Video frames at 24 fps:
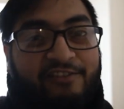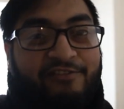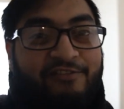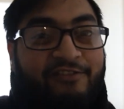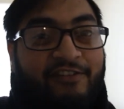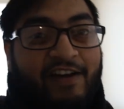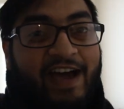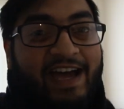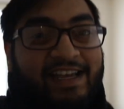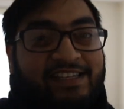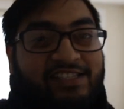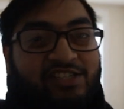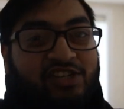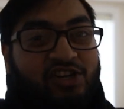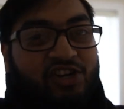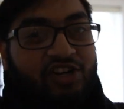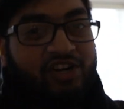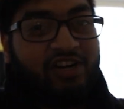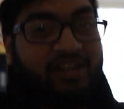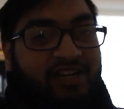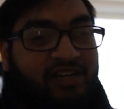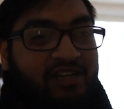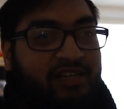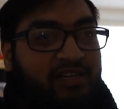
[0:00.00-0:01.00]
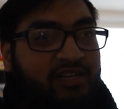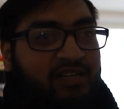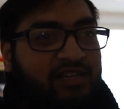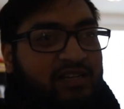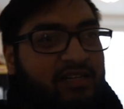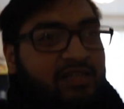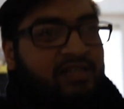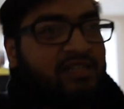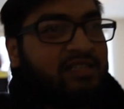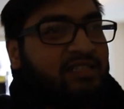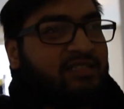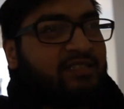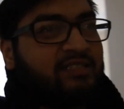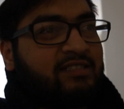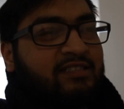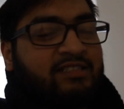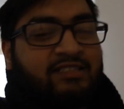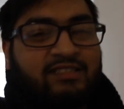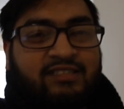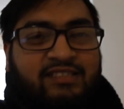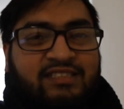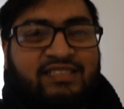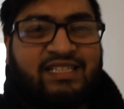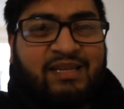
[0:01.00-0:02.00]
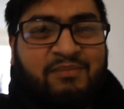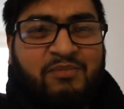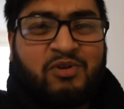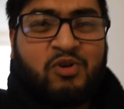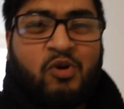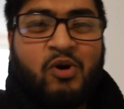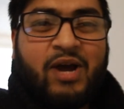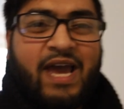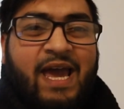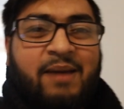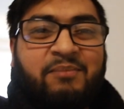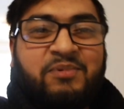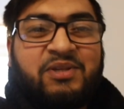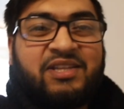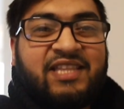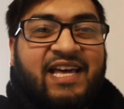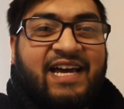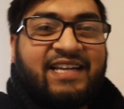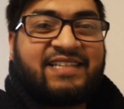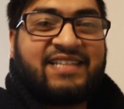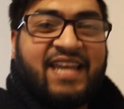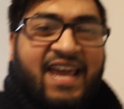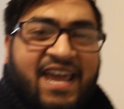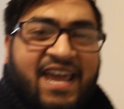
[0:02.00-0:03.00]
faster. Let me go empty that